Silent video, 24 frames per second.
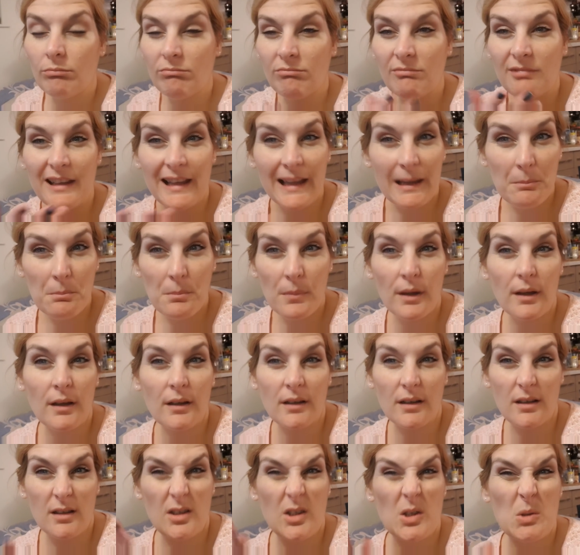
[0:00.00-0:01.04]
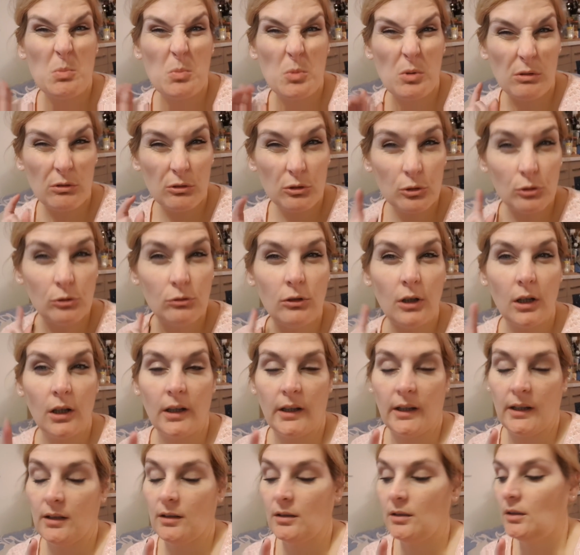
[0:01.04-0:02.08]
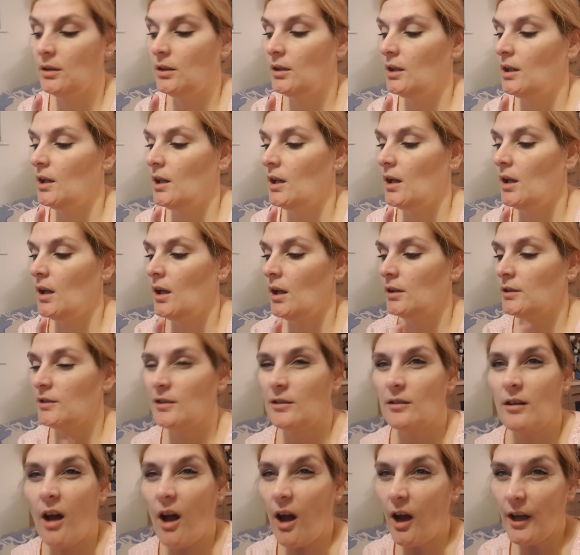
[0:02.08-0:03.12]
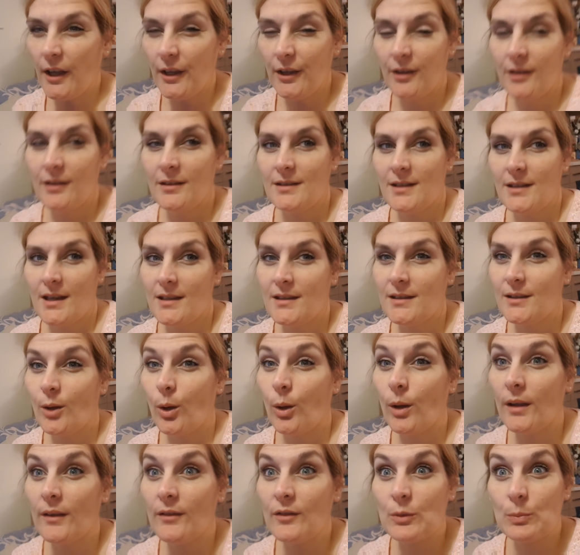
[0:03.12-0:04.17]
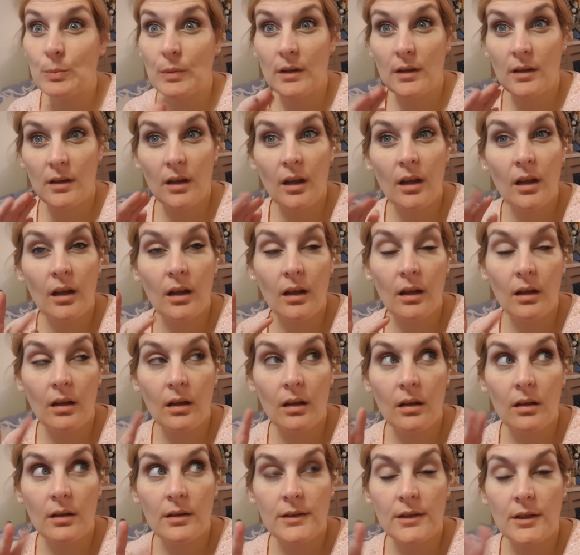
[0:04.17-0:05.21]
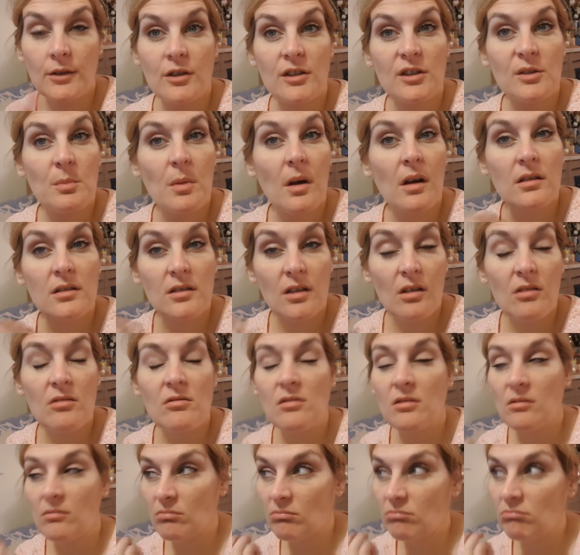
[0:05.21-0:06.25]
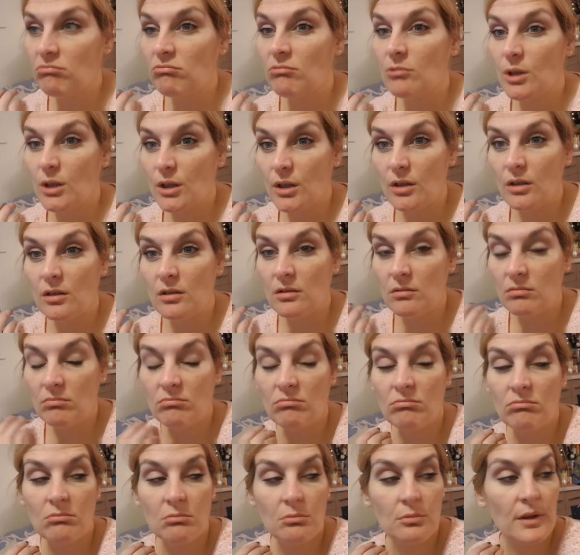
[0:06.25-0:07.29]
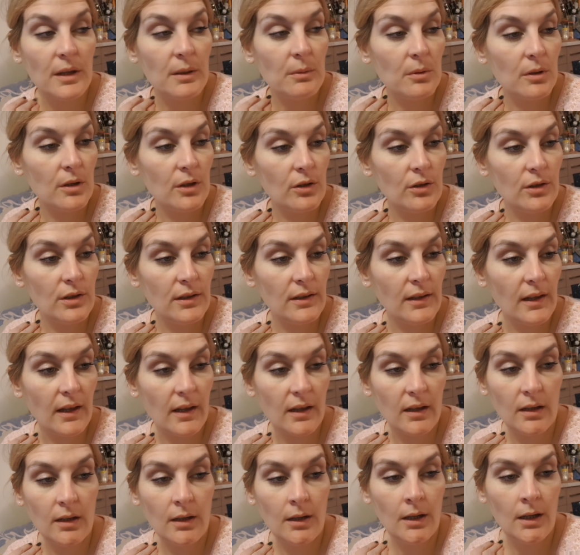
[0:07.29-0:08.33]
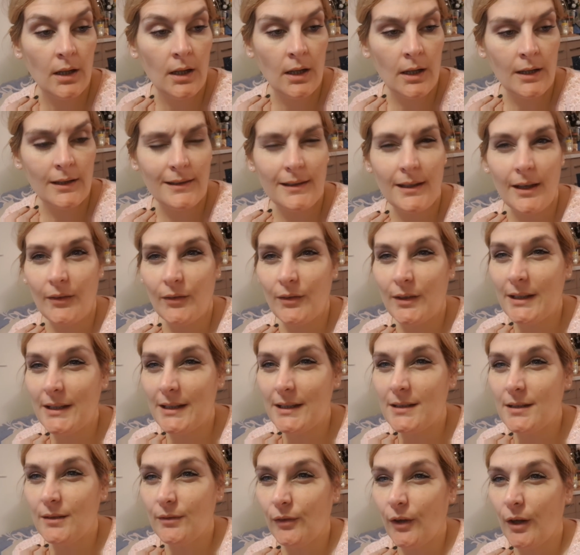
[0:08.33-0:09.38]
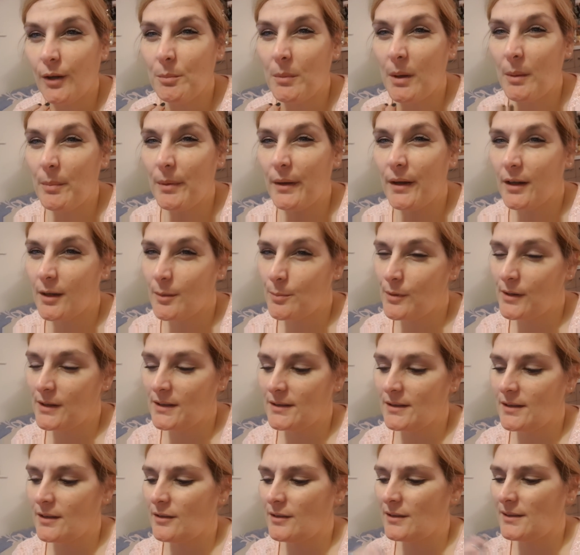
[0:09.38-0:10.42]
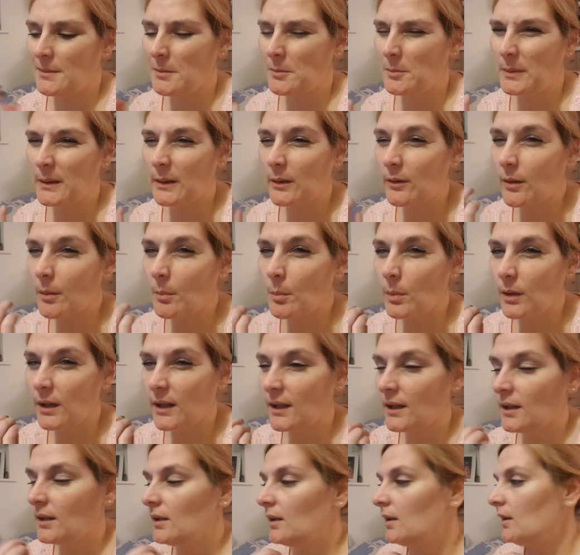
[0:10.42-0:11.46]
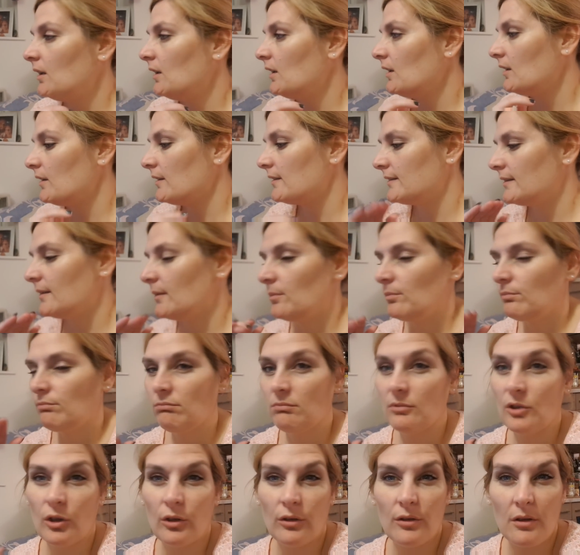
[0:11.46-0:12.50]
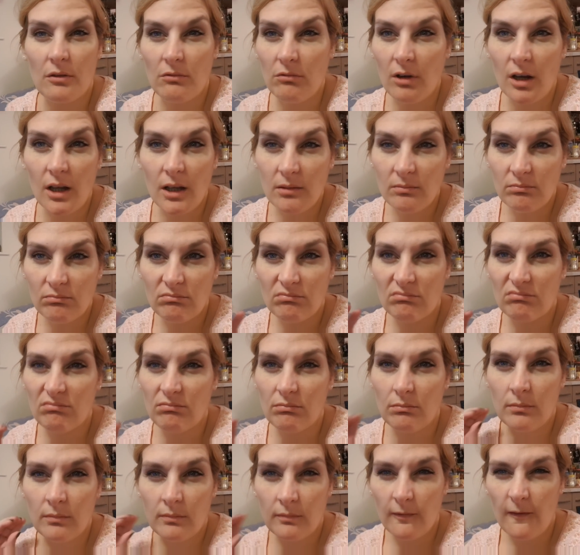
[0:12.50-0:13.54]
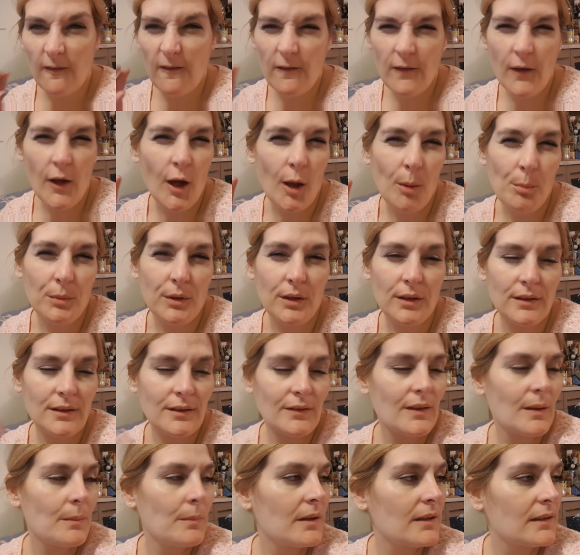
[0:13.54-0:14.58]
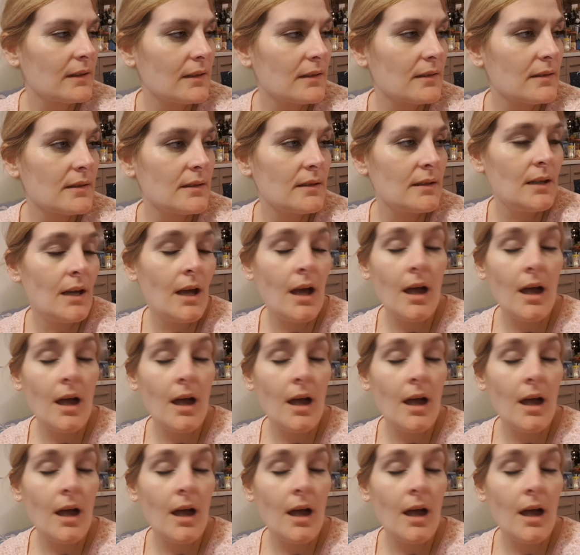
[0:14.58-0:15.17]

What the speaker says: Lamb burgers were all right. I couldn't taste the olives, but the sun-dried tomatoes were good. They were good in there. Definitely need to find my burger press, though, because they're a bit crumbly, because they're not the right firmness, if that makes sense.